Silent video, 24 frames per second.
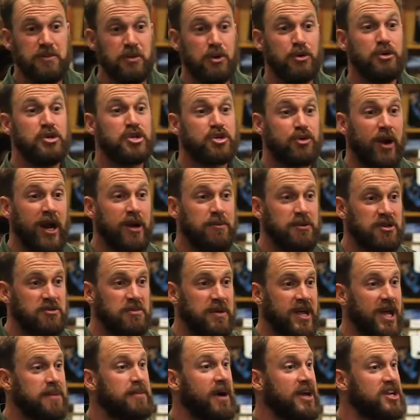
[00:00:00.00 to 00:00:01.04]
who train with
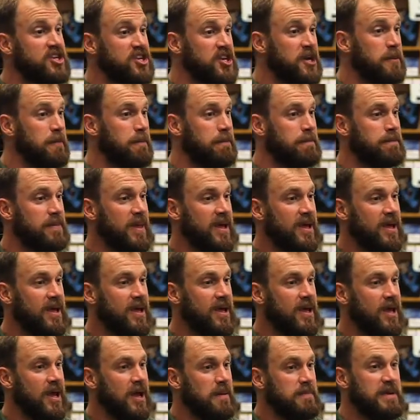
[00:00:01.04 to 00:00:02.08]
me at my gym
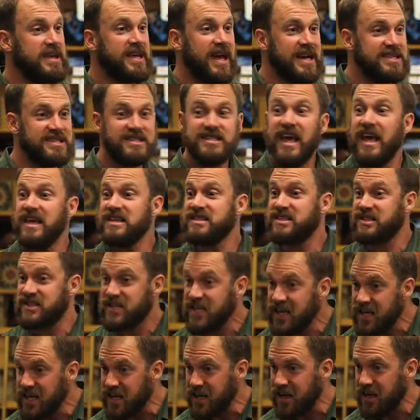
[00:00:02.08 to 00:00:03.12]
because they
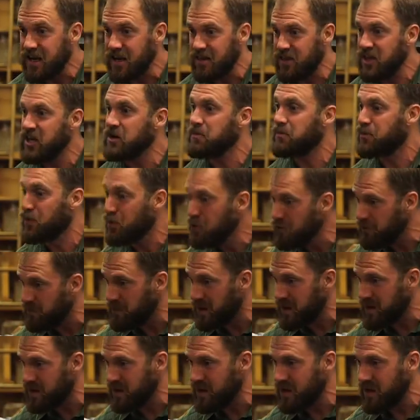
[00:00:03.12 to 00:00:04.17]
see the
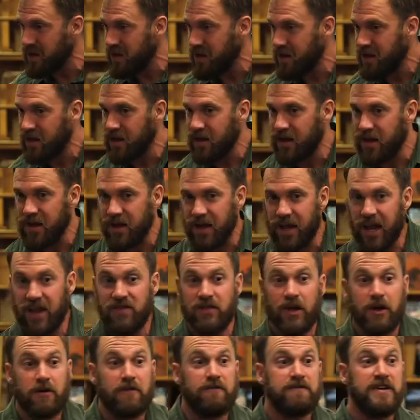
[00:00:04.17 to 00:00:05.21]
improvement in
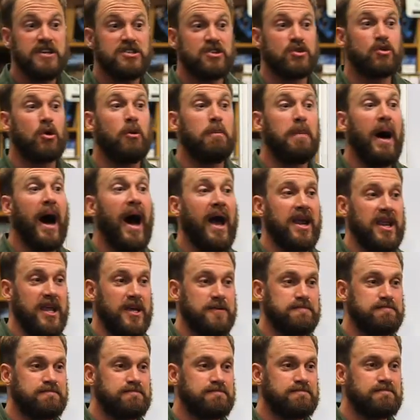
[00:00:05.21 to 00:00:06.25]
their physical body.
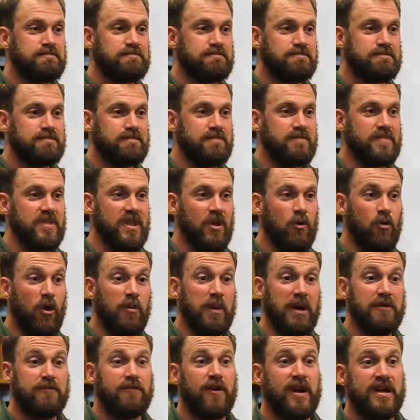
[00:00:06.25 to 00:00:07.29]
Well, my
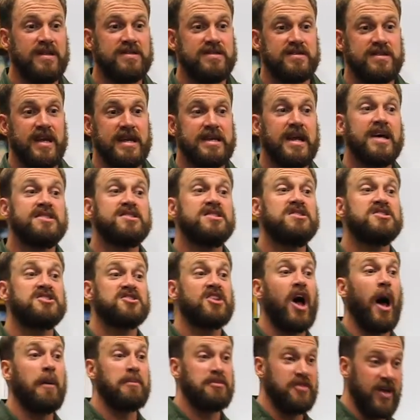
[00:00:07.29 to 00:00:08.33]
friends, it doesn't
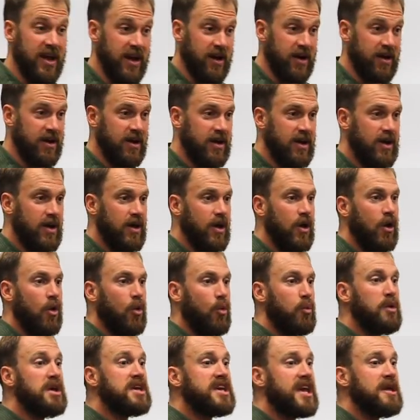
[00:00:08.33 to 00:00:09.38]
stop there.
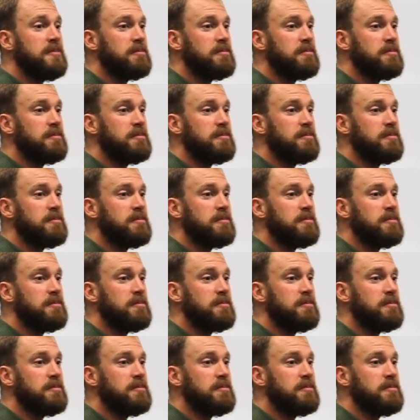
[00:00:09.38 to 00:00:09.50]
We can